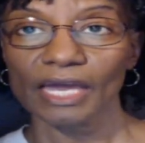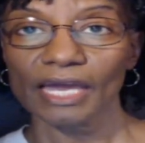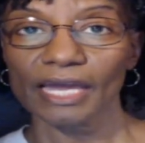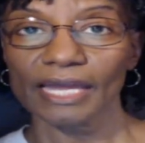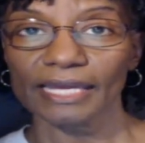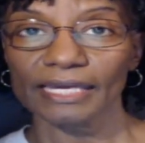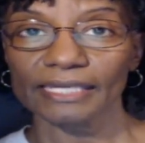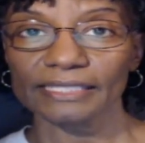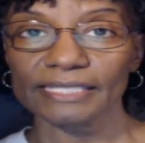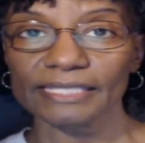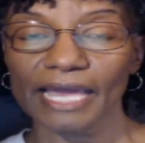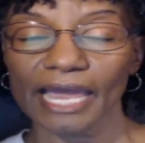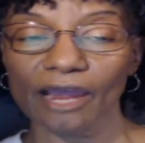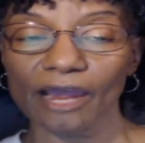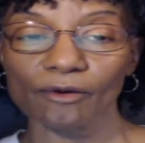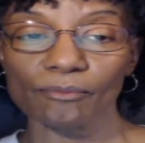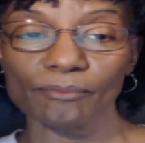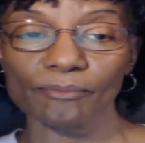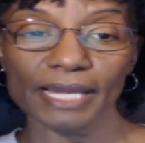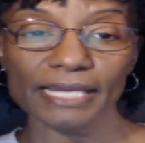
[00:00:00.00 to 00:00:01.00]
And
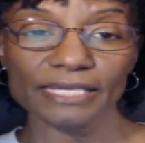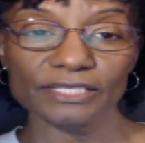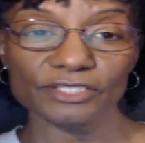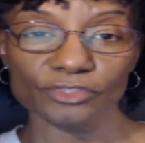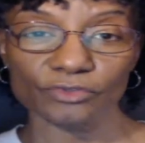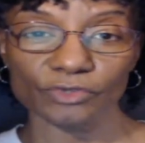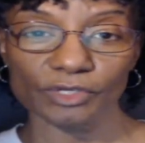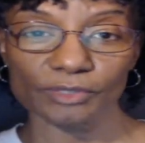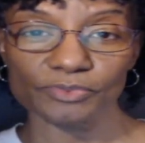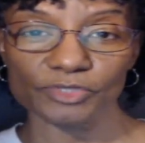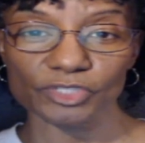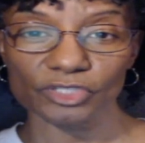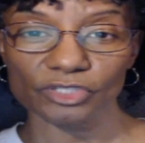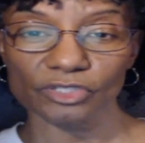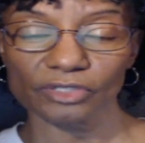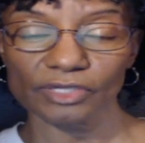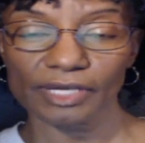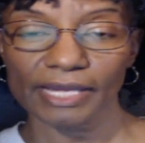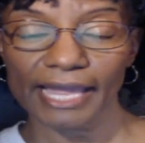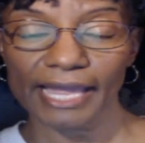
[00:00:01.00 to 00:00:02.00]
our main
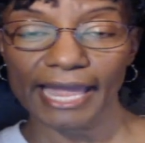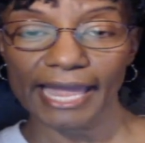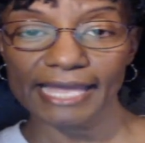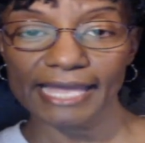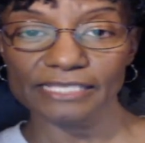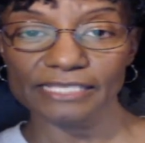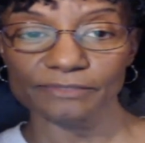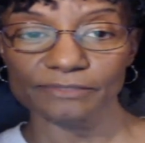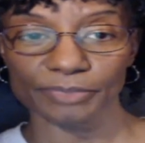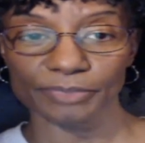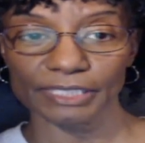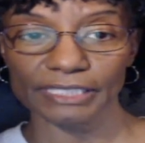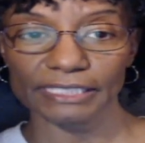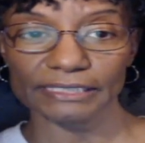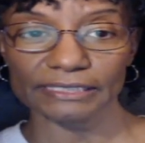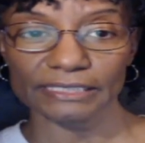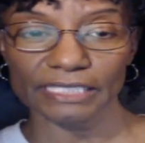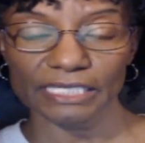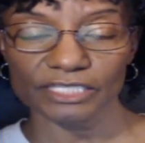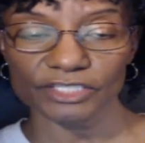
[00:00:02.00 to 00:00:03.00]
scripture has
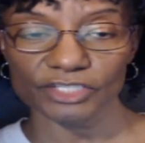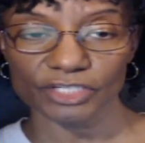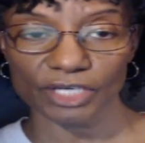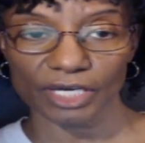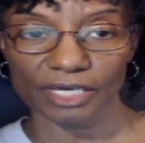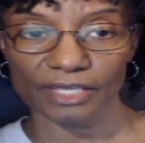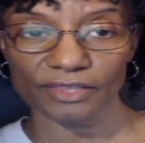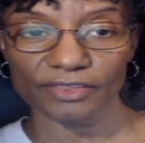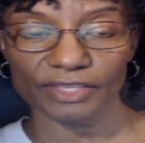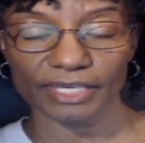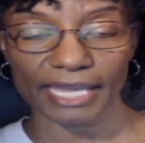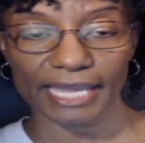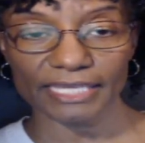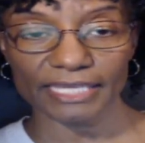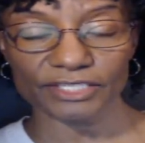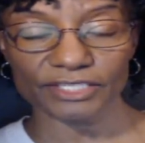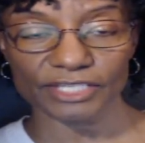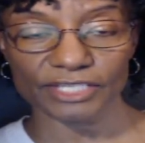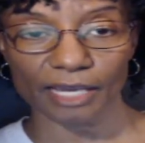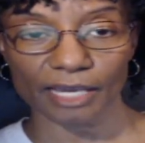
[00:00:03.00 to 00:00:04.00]
been John the
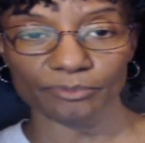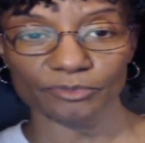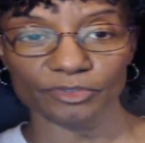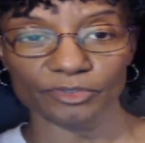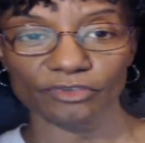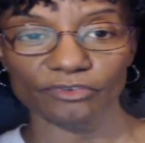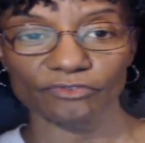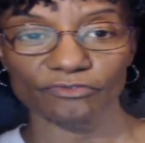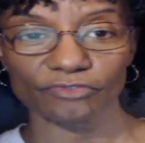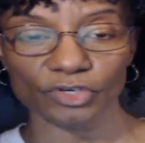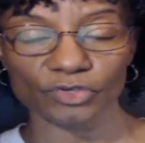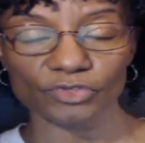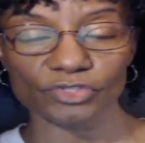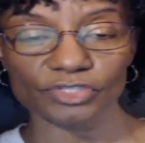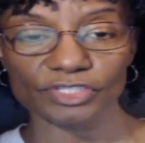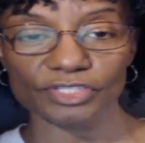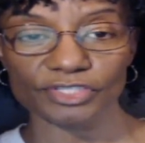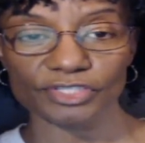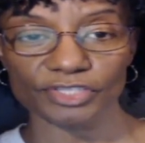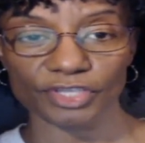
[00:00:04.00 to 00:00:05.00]
8th chapter,
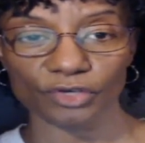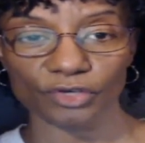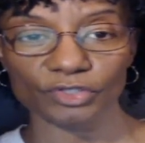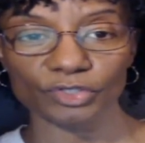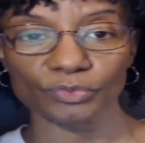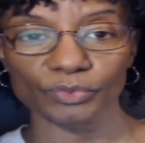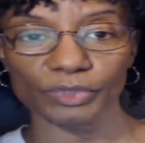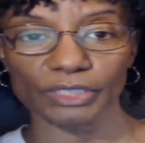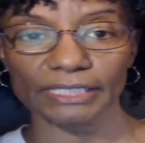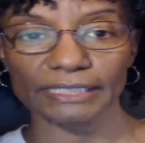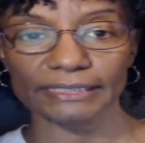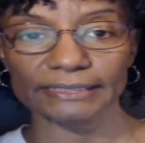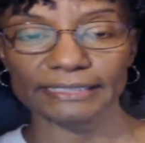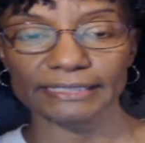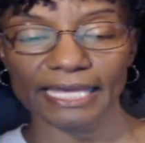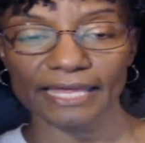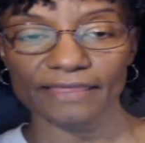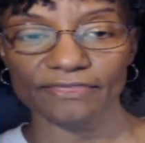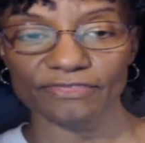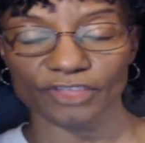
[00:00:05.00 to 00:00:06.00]
verses 31
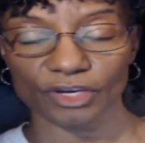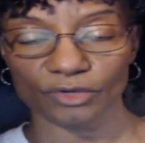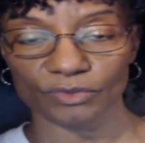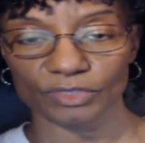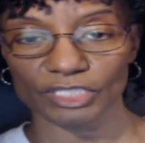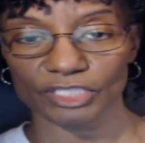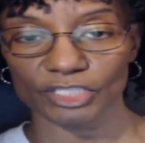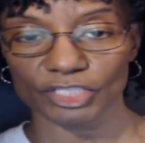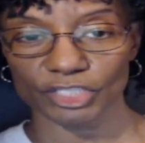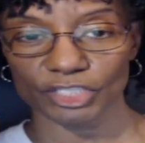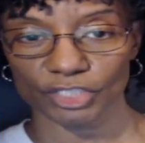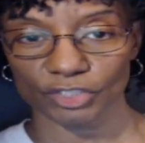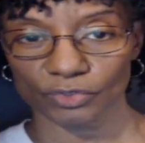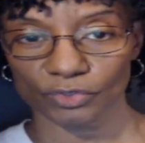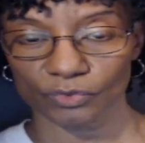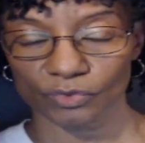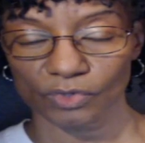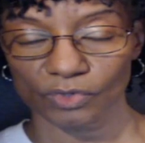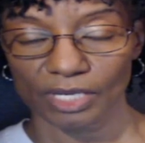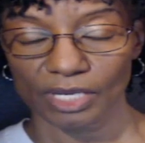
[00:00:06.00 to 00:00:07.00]
and 32,